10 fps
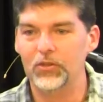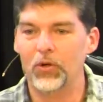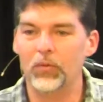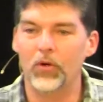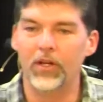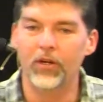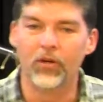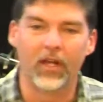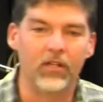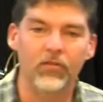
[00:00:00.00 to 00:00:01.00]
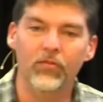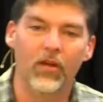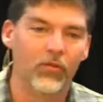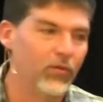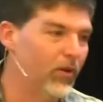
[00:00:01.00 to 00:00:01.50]
Joy will enter like you've
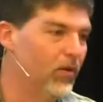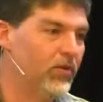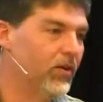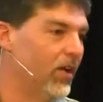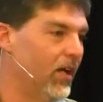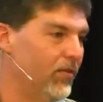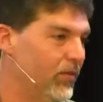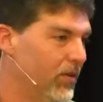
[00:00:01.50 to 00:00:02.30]
never felt in your life.